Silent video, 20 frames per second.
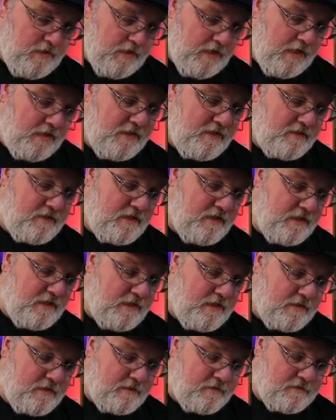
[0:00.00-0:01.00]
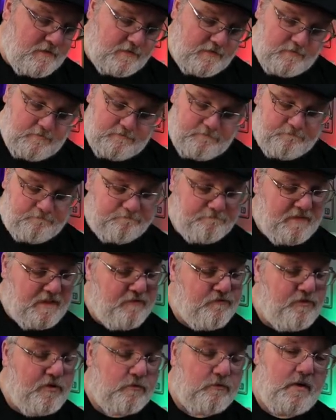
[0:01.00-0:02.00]
And the thing is,
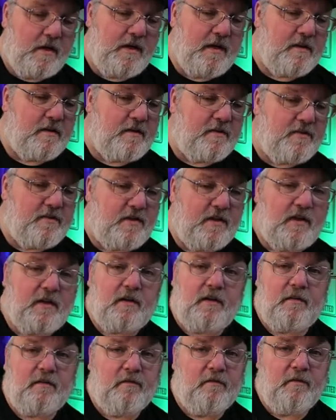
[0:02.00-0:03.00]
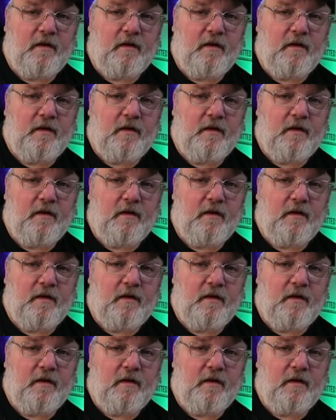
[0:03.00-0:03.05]
if you're running this thing